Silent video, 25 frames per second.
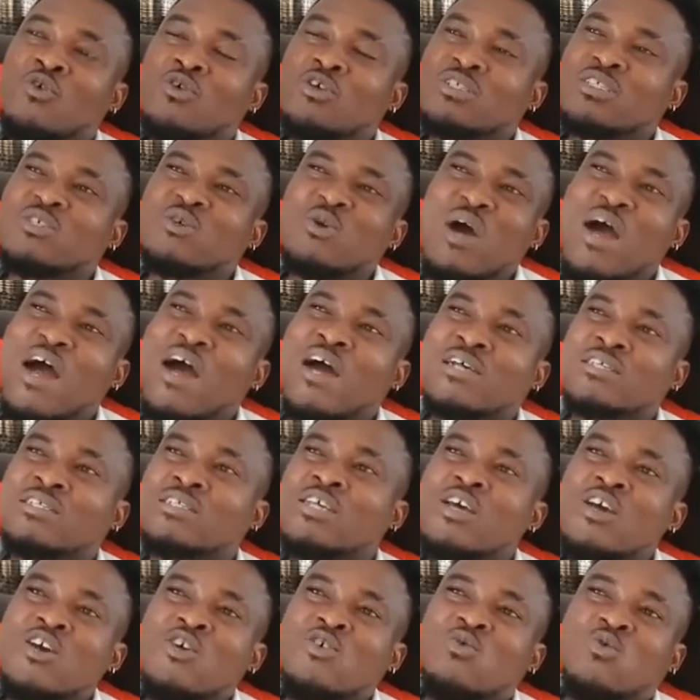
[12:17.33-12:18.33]
Still
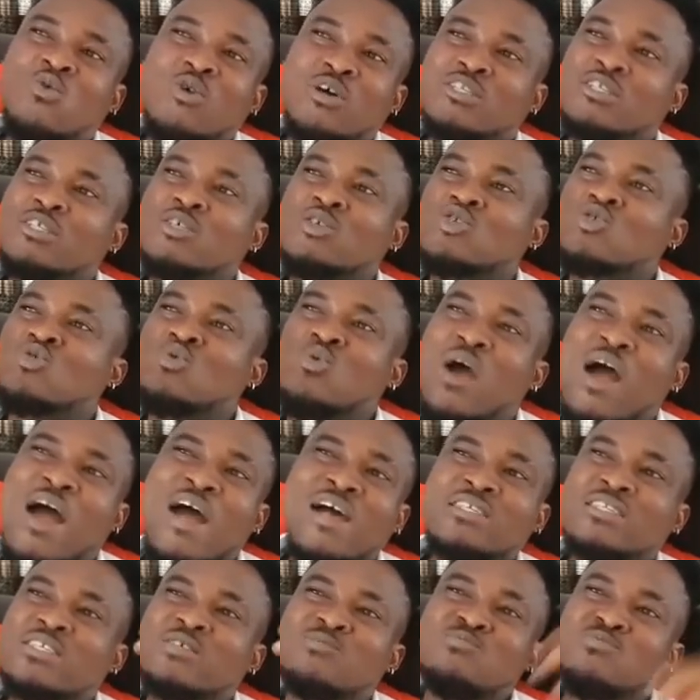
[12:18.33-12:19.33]
has questions to
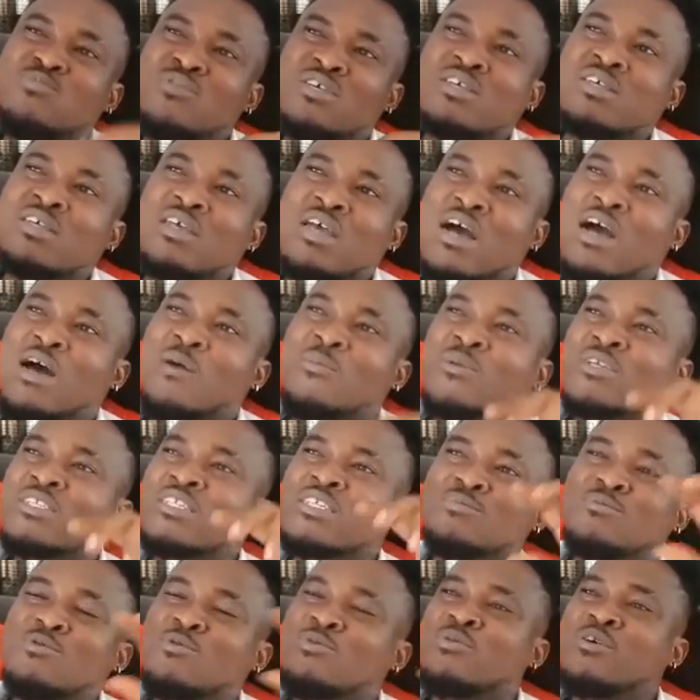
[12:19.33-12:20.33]
ask me. Ah,
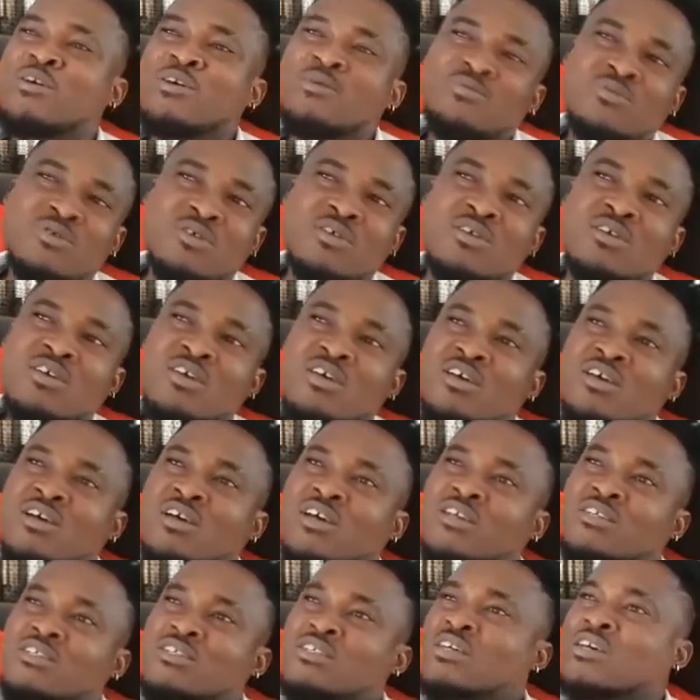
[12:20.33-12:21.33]
meeting me baby
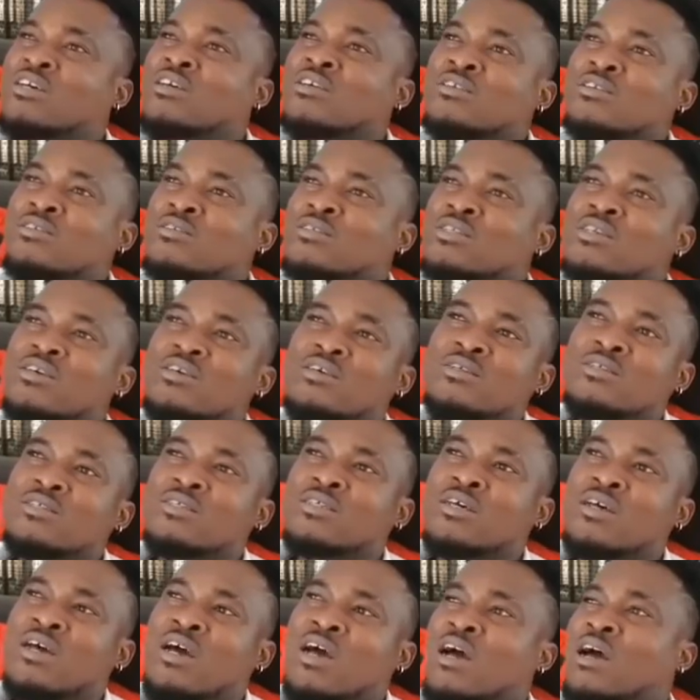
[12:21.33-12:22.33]
and change saying
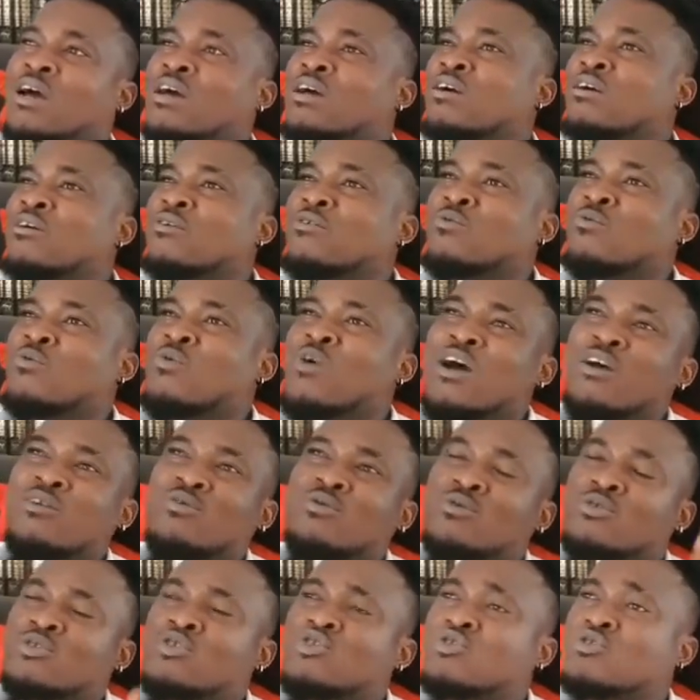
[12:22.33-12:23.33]
say, ah, why
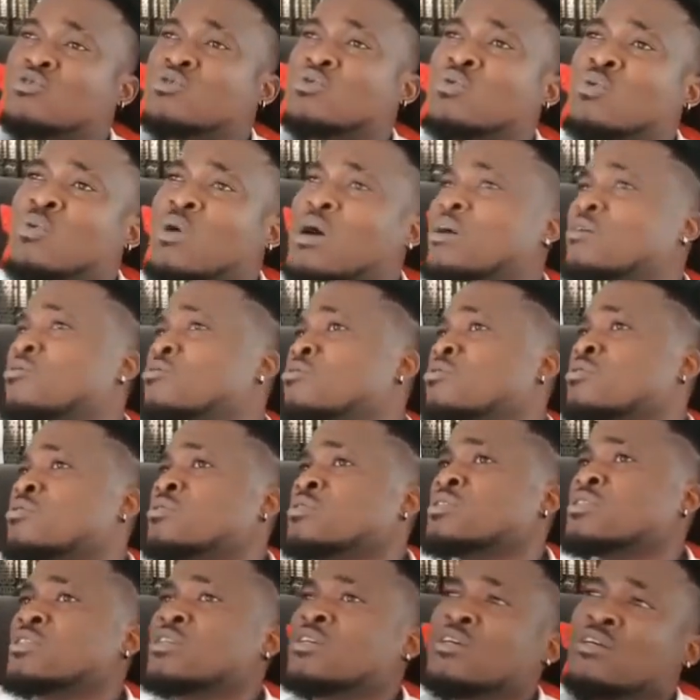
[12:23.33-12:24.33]
not you? Why
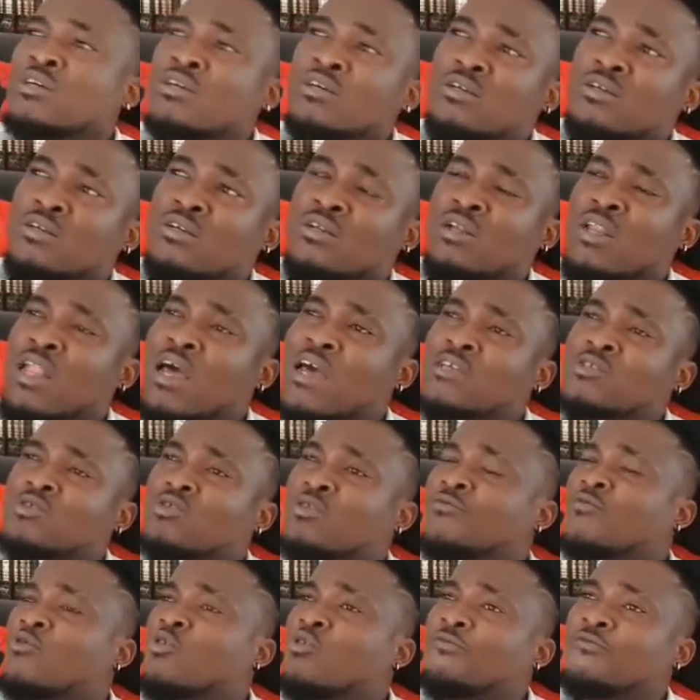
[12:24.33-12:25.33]
not the likes
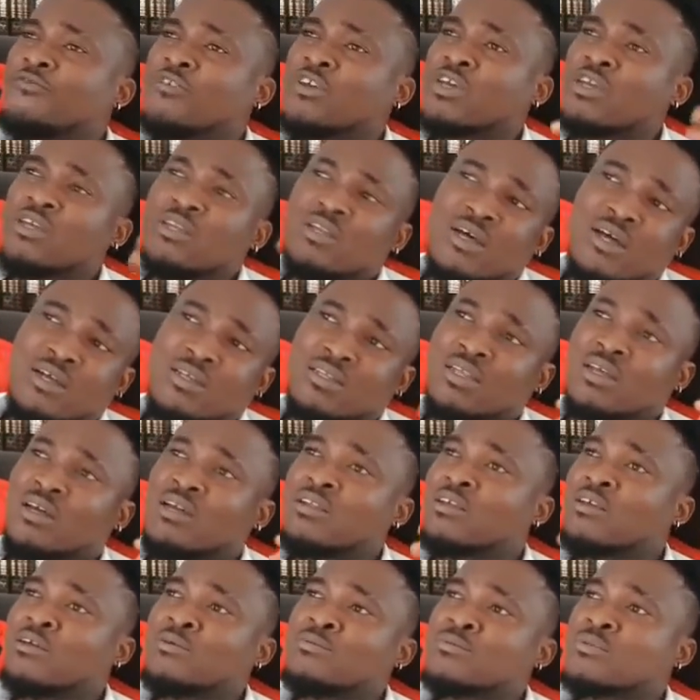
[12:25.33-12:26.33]
of Kofi
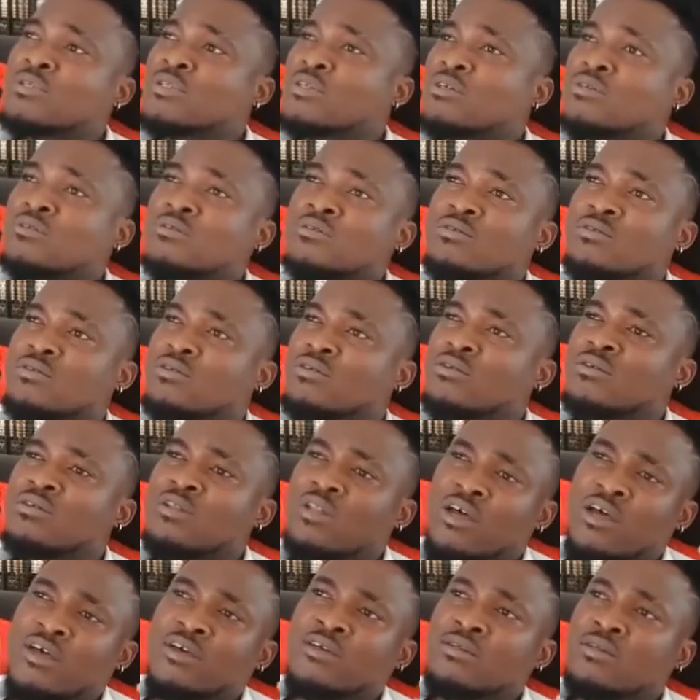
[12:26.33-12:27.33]
Kinata, Dems, and
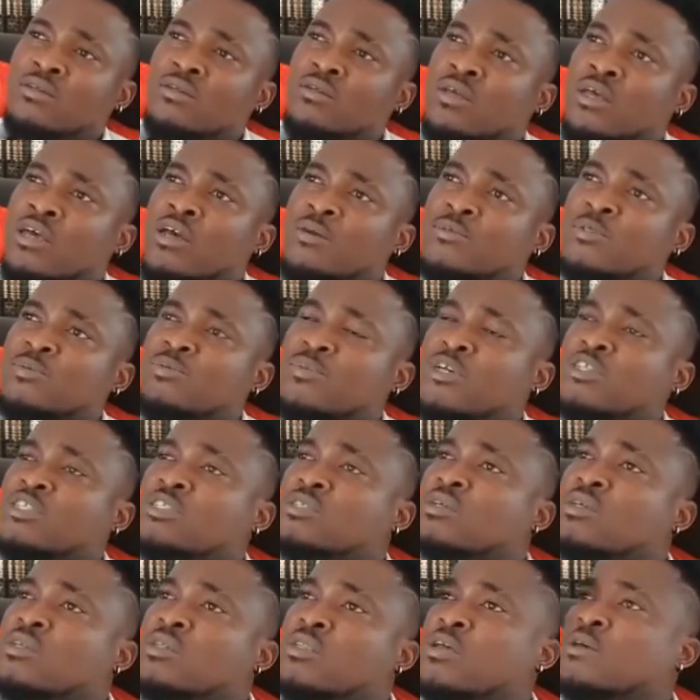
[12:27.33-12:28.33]
like they kept
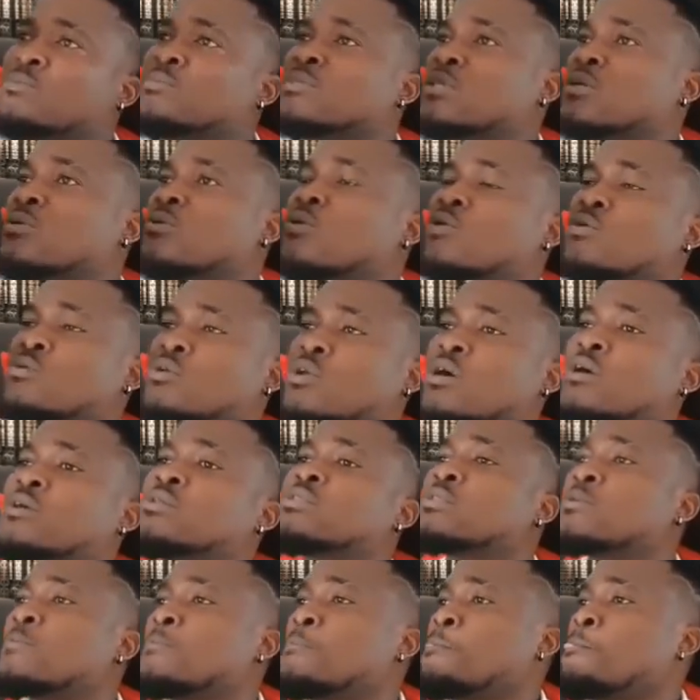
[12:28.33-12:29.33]
mentioning names and all
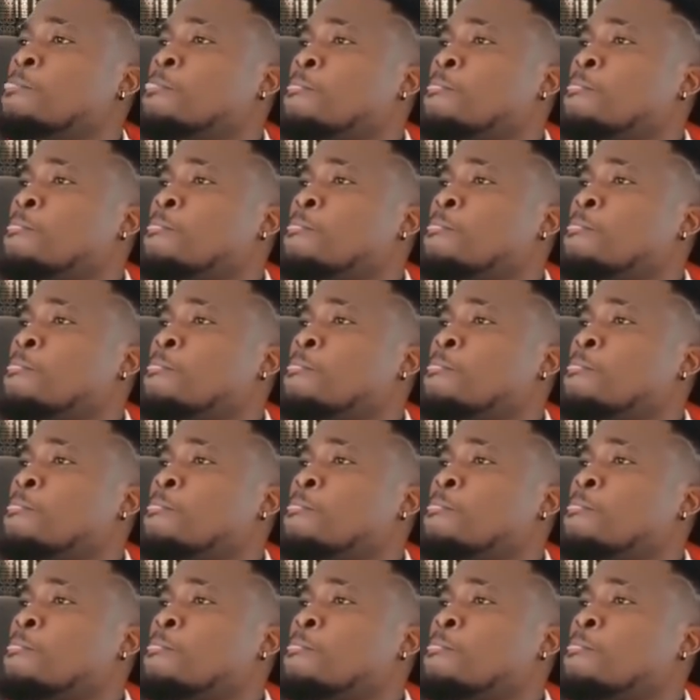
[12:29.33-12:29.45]
that.